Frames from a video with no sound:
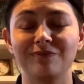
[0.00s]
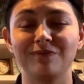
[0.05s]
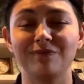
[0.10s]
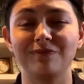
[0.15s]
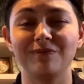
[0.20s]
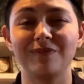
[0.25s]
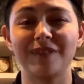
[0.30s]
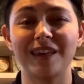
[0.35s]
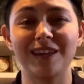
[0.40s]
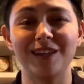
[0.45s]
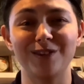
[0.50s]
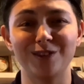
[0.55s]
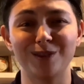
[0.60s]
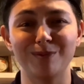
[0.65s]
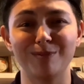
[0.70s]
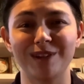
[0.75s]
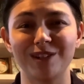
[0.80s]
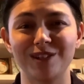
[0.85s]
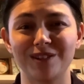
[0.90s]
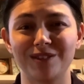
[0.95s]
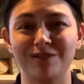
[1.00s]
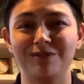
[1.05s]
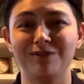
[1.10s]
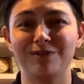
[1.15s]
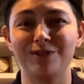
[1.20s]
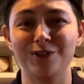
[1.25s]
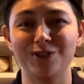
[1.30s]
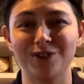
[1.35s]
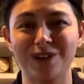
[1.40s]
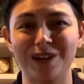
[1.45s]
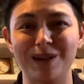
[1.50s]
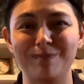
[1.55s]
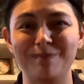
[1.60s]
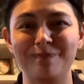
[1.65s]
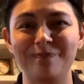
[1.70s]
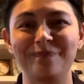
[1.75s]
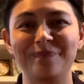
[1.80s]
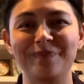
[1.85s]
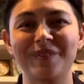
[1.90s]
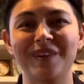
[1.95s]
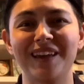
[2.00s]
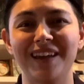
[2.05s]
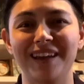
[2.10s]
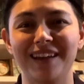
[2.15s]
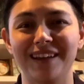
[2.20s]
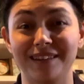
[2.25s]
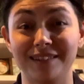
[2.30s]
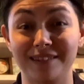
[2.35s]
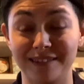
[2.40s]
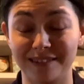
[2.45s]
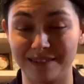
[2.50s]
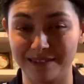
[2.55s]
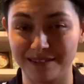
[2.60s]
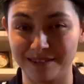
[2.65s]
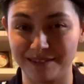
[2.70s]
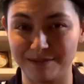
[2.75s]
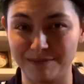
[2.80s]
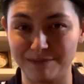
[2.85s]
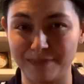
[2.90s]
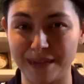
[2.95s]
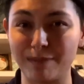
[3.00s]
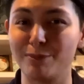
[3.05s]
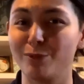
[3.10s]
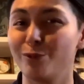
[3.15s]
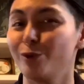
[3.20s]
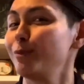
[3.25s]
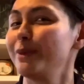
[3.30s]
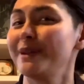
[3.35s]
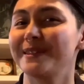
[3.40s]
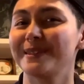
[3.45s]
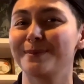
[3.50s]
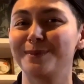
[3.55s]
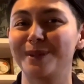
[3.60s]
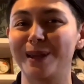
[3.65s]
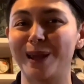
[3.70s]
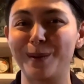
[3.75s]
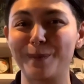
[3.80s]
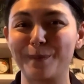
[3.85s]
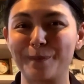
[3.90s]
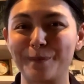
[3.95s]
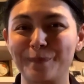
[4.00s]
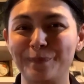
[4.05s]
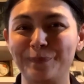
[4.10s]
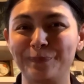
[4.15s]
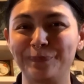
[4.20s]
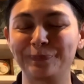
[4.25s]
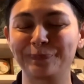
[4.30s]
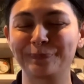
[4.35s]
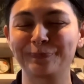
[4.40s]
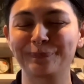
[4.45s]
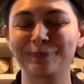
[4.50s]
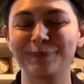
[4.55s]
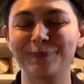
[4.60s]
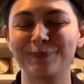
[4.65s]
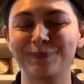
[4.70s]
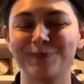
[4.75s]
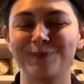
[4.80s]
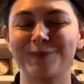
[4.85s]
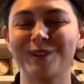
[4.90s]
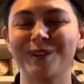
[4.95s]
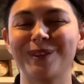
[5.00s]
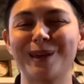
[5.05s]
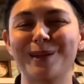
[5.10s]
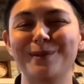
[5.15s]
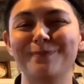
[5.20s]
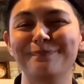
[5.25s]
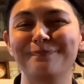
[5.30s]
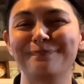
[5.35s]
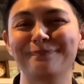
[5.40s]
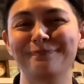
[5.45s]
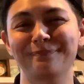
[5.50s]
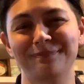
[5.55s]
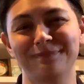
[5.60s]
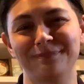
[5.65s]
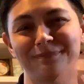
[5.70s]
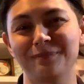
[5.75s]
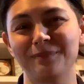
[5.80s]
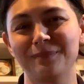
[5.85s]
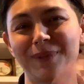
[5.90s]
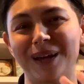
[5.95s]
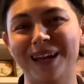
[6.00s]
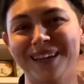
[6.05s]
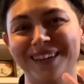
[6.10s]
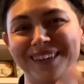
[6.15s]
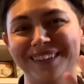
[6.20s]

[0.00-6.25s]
Thank you so much for your time, and maybe we'll meet someday. Till then, bye.